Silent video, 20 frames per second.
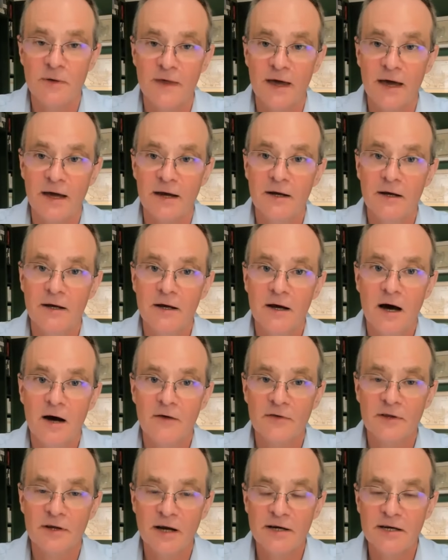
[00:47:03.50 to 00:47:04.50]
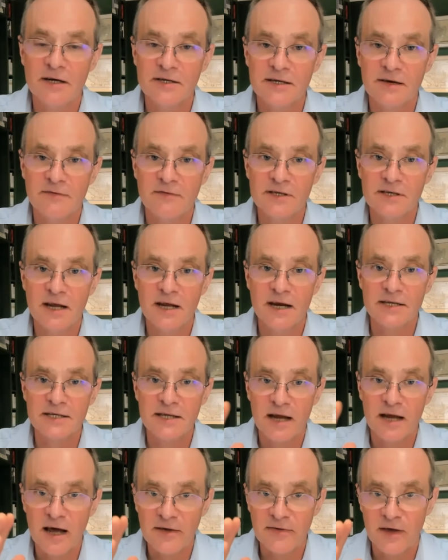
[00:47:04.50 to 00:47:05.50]
doing that after the 1970s and 80s.
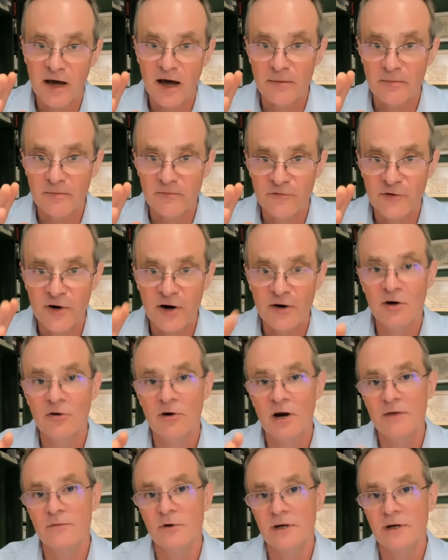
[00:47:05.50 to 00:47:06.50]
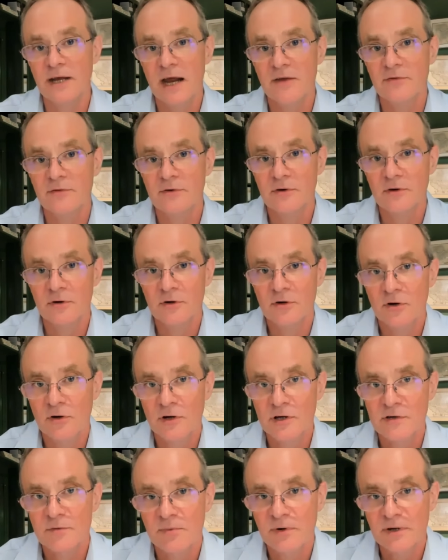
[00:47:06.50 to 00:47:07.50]
And I, am very grateful to Katherine and her
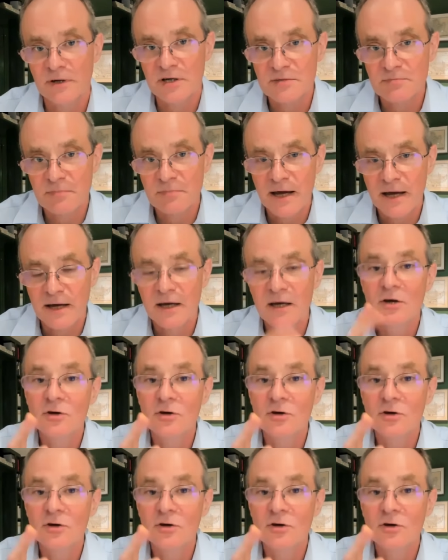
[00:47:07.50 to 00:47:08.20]
colleagues for bringing us back